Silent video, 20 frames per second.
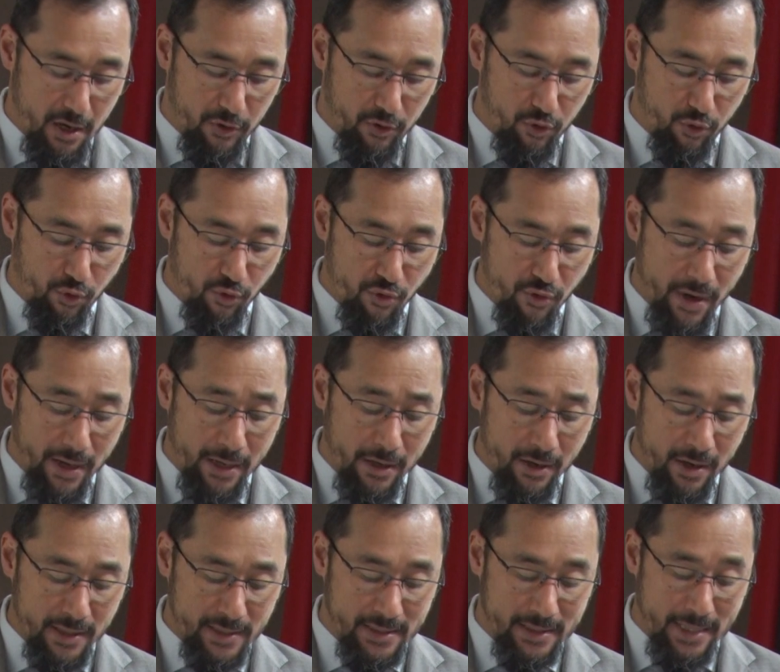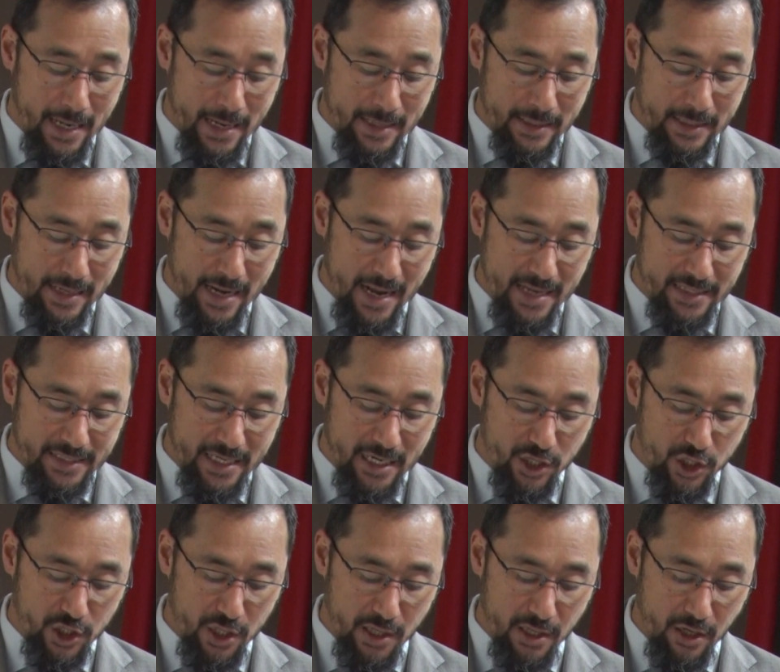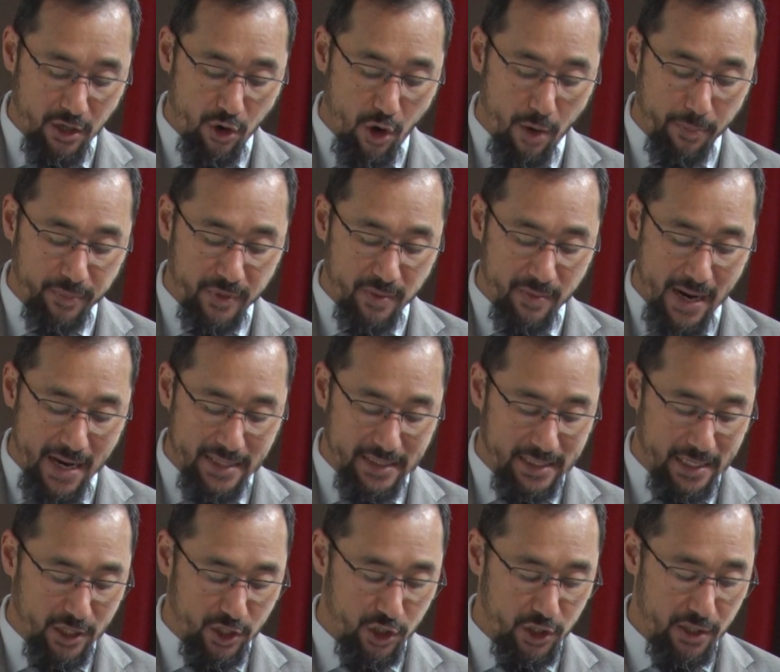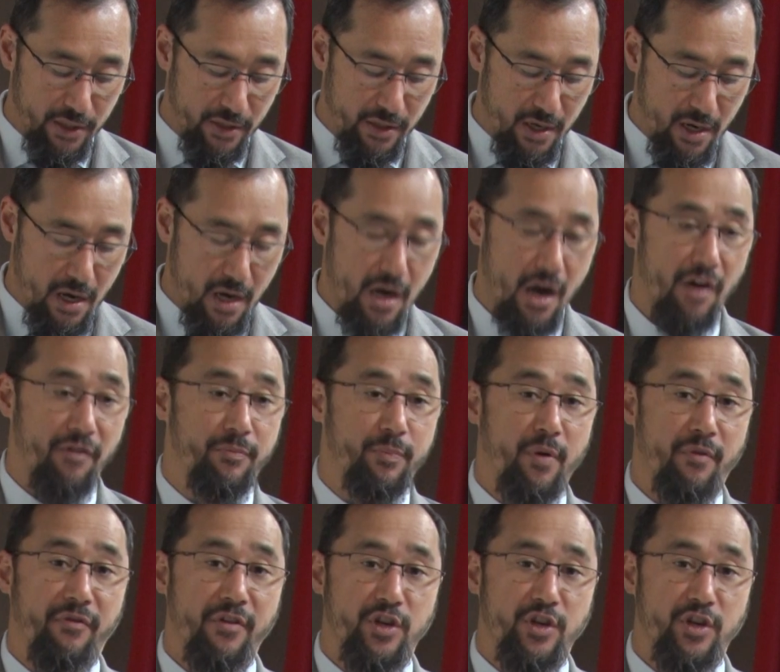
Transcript: through rigorous standardization and optimization of